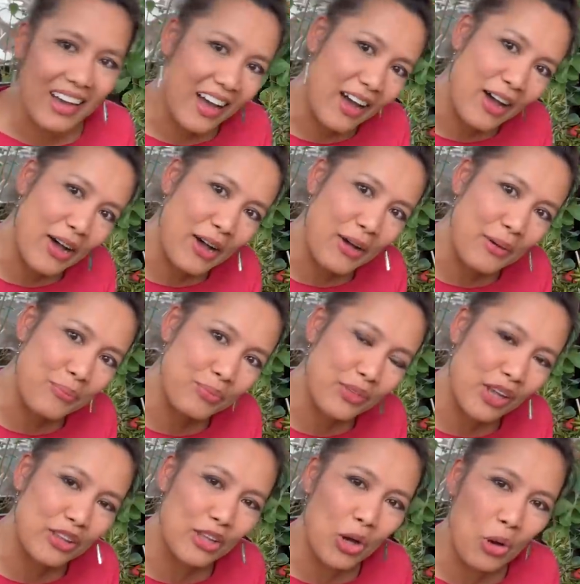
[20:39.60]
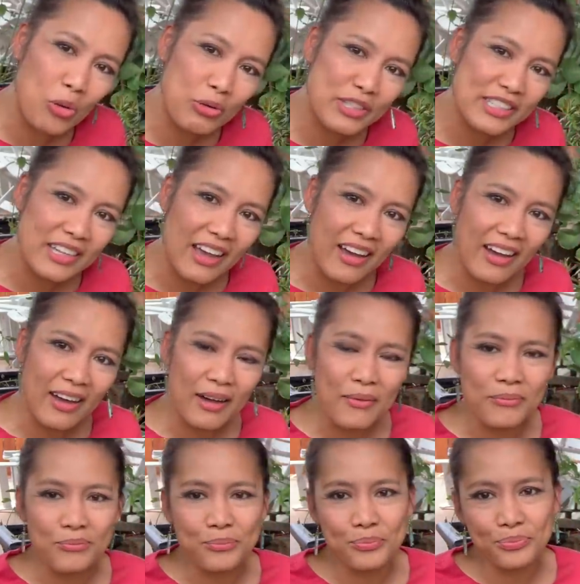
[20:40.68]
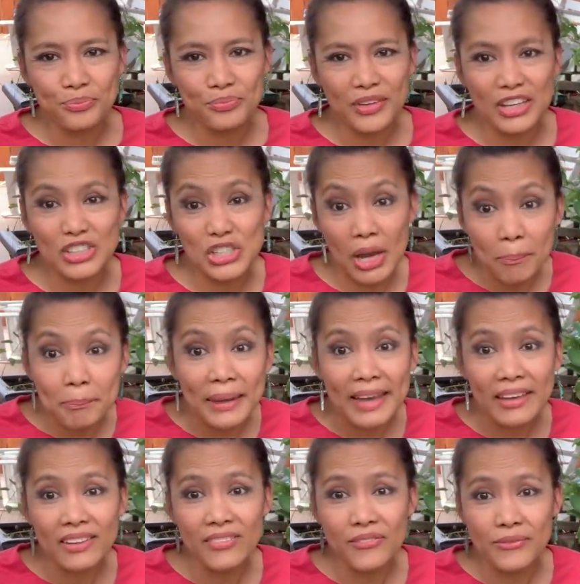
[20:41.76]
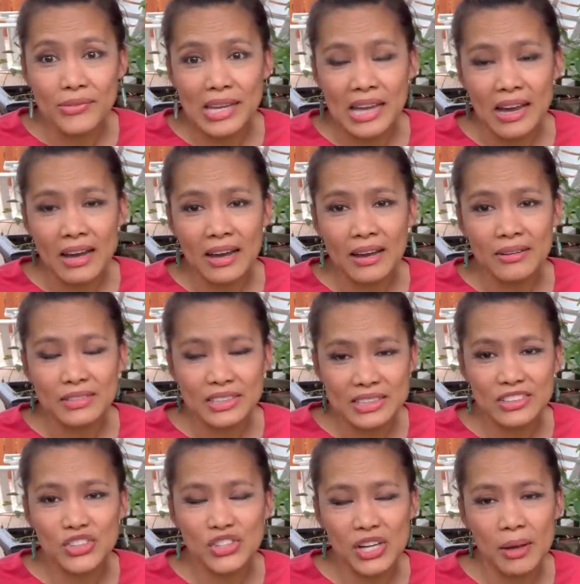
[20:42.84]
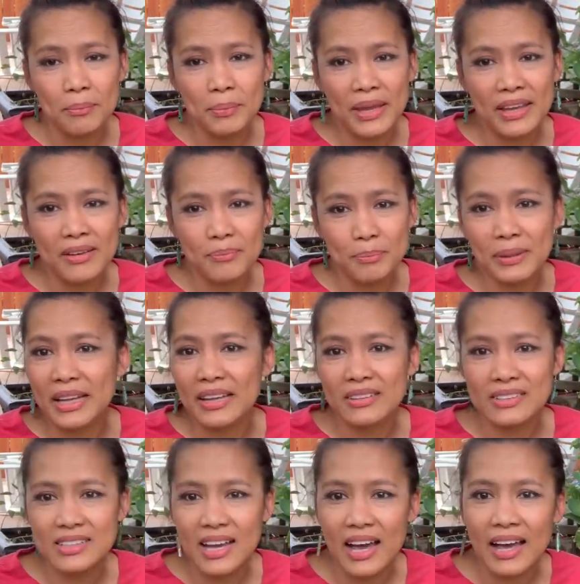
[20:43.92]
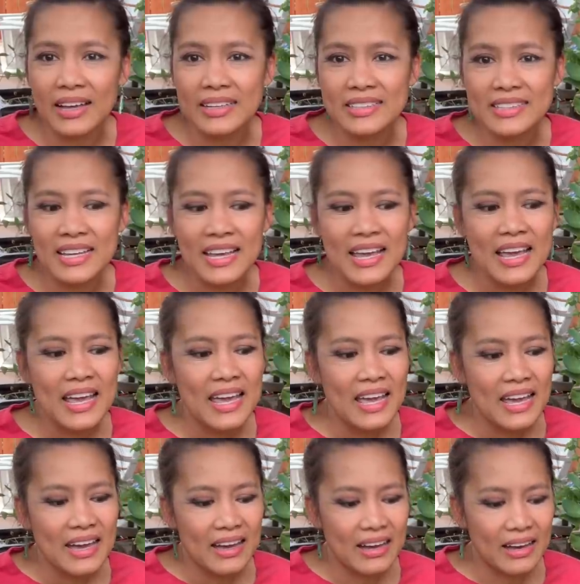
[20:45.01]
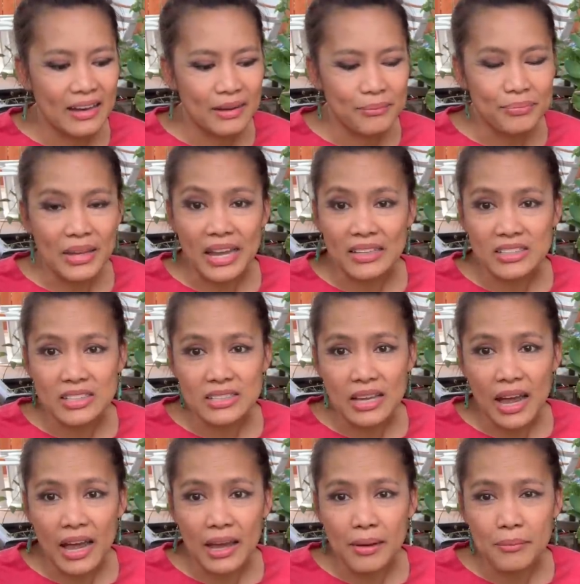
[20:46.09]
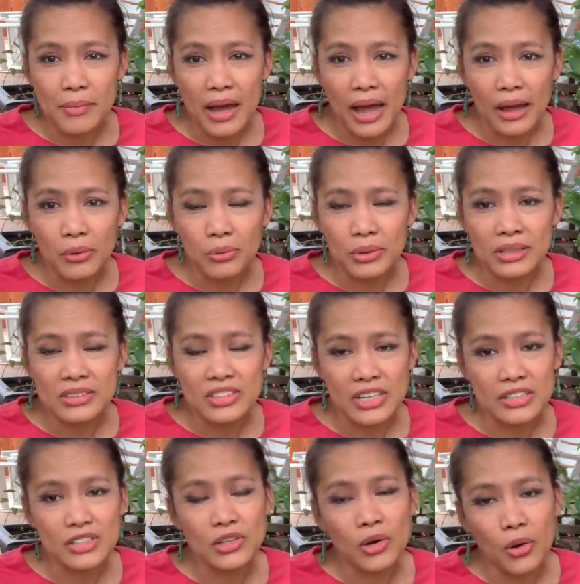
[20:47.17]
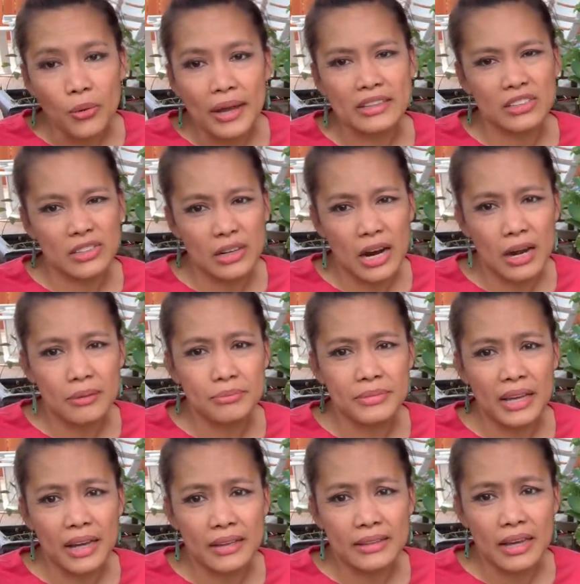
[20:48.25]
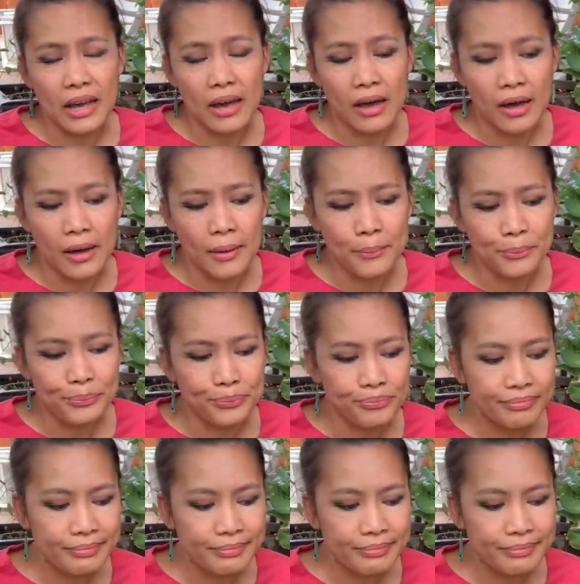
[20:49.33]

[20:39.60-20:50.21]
um, Lowe's um, shopping uh, shopping plants guys um, next time I will just go and grab that um,